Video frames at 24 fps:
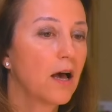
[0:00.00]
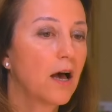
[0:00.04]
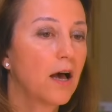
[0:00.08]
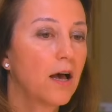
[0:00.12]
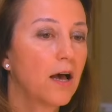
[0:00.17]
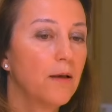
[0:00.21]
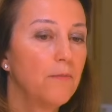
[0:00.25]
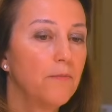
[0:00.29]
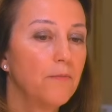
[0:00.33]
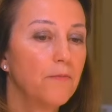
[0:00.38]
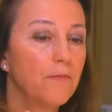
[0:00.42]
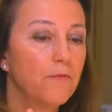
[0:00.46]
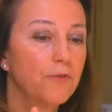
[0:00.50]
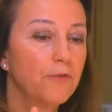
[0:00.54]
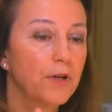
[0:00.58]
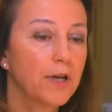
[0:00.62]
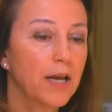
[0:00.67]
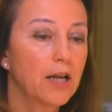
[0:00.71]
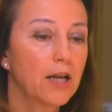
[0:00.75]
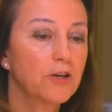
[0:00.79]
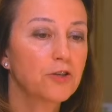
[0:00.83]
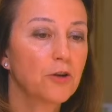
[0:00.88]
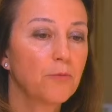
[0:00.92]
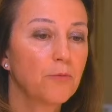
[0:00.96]

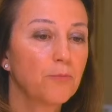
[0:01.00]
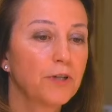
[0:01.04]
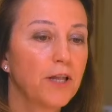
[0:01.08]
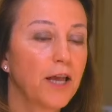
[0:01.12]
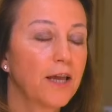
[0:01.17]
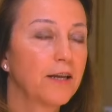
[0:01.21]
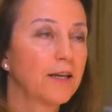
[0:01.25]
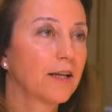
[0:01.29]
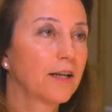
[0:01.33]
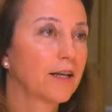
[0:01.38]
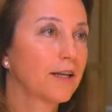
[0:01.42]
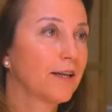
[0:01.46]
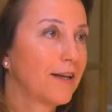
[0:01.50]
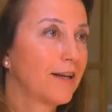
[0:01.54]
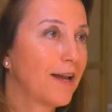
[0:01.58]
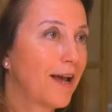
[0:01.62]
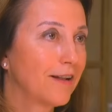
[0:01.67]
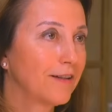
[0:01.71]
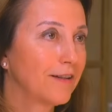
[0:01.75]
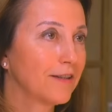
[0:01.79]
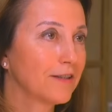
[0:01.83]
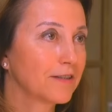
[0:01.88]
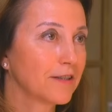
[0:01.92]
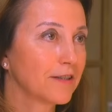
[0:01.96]
financial planning and
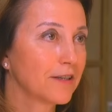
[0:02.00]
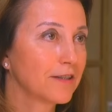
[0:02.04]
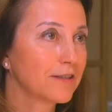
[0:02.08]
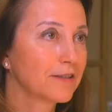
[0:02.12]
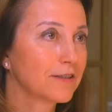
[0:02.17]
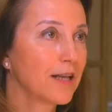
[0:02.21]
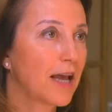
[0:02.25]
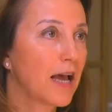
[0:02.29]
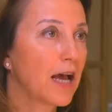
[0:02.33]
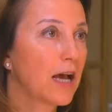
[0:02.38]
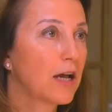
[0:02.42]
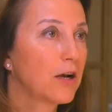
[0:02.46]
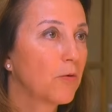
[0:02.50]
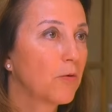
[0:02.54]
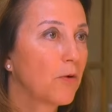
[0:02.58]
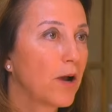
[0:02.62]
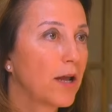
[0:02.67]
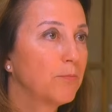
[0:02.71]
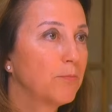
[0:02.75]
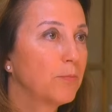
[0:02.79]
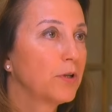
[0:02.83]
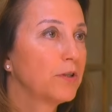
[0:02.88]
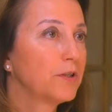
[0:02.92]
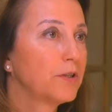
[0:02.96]
analysis. How do
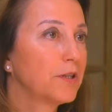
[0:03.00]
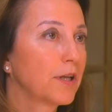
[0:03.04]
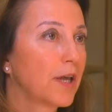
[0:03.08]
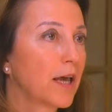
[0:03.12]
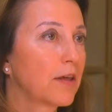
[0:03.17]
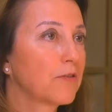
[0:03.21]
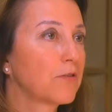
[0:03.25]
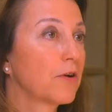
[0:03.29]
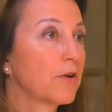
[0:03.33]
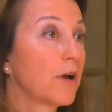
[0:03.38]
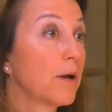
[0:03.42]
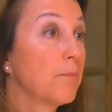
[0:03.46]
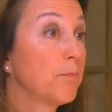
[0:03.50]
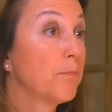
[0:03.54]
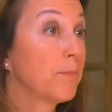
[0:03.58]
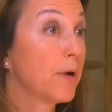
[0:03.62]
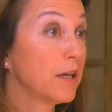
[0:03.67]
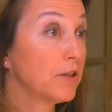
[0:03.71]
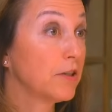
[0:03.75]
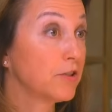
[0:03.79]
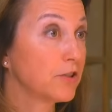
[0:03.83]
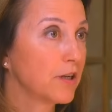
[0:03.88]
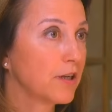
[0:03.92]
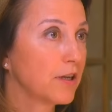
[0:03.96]
I put together a
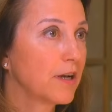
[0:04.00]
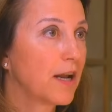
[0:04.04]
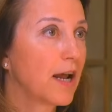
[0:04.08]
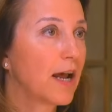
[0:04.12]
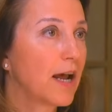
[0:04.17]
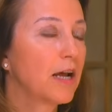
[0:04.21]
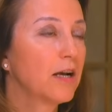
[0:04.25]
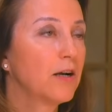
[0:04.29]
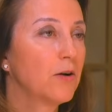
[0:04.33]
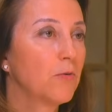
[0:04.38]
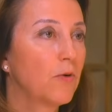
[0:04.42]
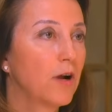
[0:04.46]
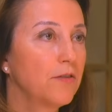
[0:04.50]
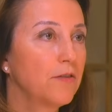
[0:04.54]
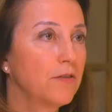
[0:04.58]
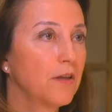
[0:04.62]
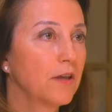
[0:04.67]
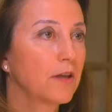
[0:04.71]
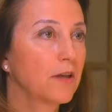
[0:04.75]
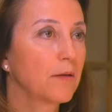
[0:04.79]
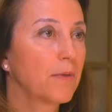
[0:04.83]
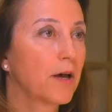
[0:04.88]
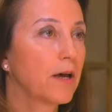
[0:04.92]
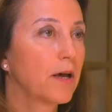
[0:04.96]
budget? How do I
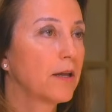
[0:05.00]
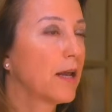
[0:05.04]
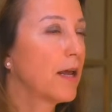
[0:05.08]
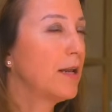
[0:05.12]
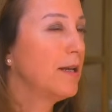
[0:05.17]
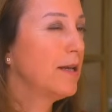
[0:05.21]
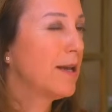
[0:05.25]
think about